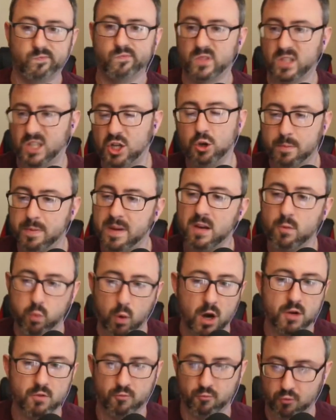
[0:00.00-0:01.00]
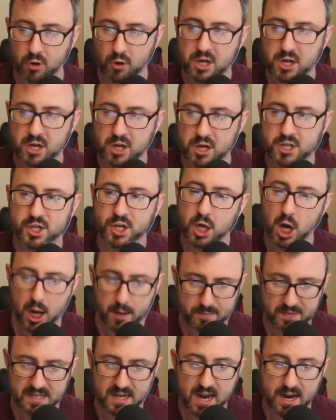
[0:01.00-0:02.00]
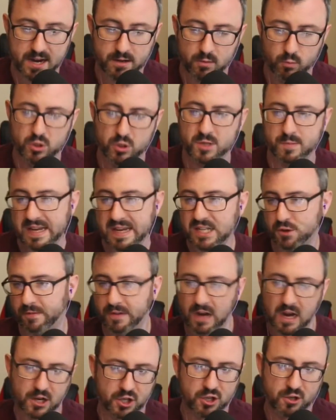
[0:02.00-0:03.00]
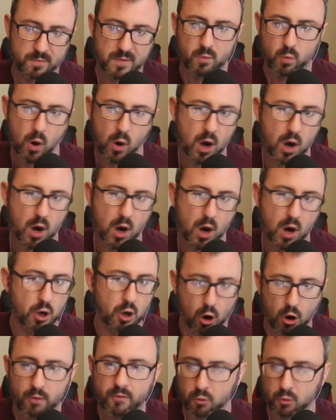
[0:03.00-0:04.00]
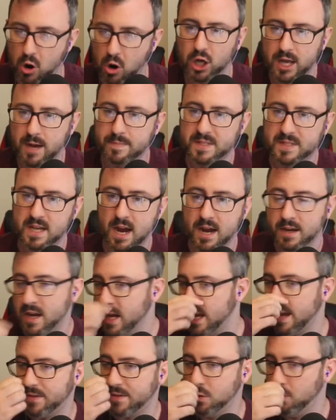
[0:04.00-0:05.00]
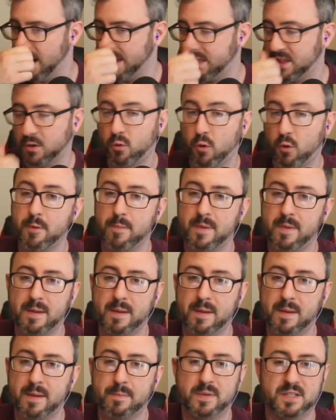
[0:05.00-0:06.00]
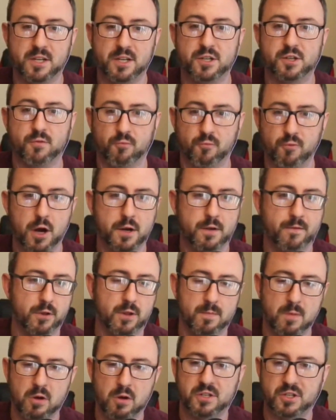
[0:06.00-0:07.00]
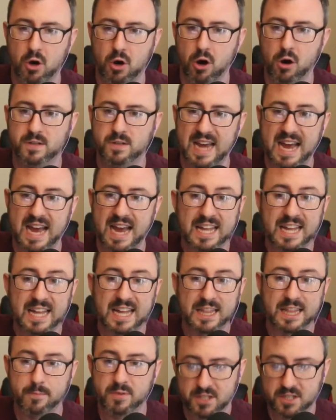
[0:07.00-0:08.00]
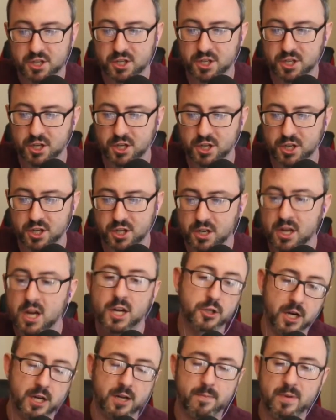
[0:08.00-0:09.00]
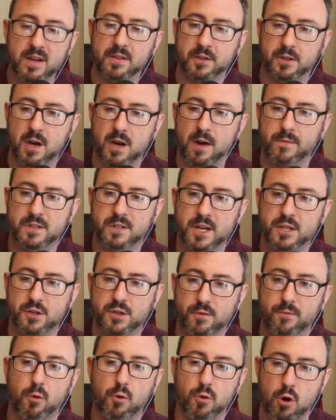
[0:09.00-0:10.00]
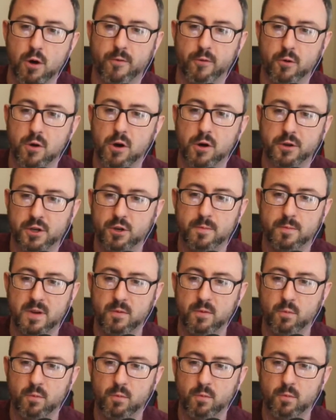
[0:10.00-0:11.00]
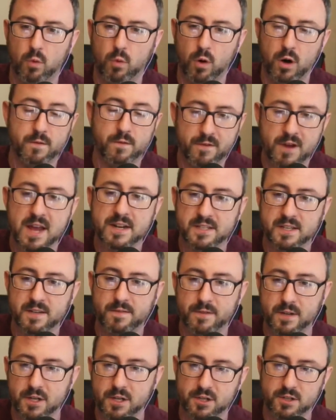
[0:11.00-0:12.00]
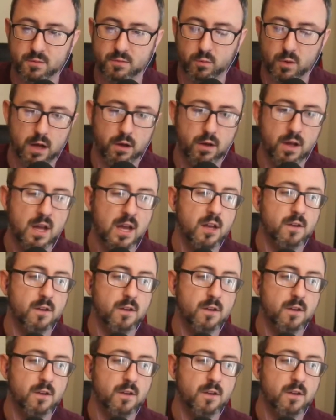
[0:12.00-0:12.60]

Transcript: QB1 rushing upside, which means you've got QB1 overall upside. If you at the quarterback position run for the most yards at the position, you're going to be in the conversation for overall QB1 fantasy finish as well.